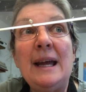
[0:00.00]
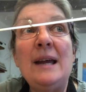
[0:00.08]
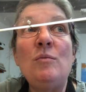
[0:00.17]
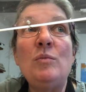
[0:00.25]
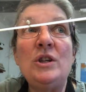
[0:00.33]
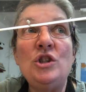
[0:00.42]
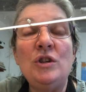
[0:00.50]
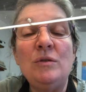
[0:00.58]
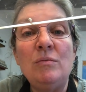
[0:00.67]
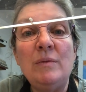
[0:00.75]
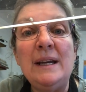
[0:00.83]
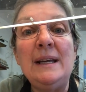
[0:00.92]
and what
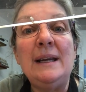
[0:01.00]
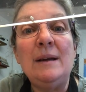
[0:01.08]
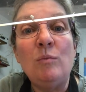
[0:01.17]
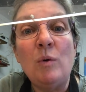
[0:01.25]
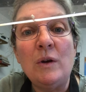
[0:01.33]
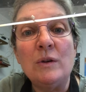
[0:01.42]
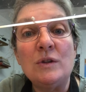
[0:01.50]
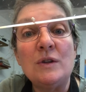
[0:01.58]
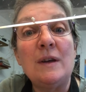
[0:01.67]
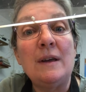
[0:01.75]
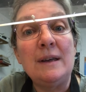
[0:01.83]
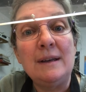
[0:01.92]
you really want
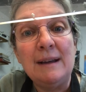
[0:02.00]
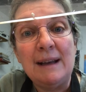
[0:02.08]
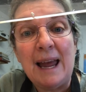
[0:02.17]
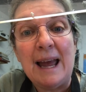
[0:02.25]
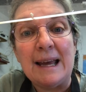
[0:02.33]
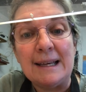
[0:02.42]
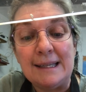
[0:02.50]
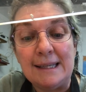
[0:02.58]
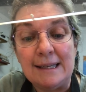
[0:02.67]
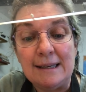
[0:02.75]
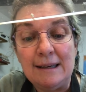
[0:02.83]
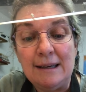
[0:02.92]
on
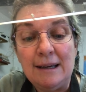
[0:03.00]
glass.